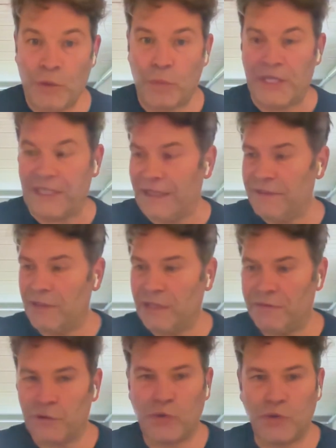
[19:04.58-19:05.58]
We can
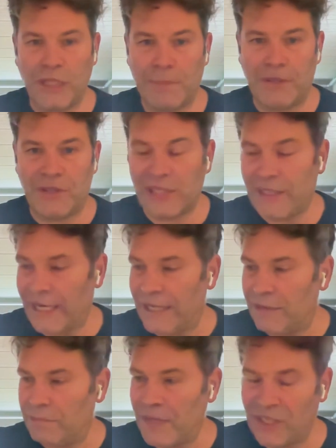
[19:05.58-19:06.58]
deliver to DPG,
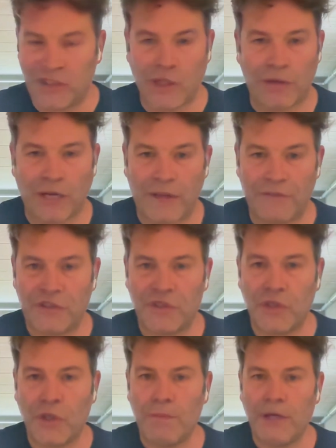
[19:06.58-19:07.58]
and it makes our life
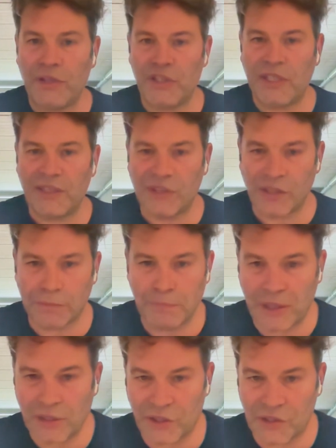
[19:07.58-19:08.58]
so much easier
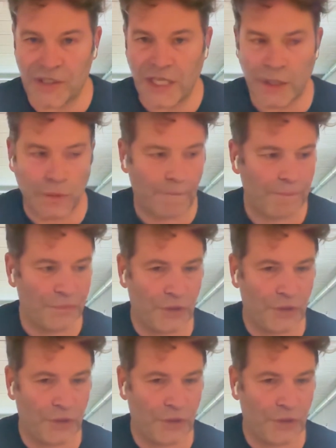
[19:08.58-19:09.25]
because now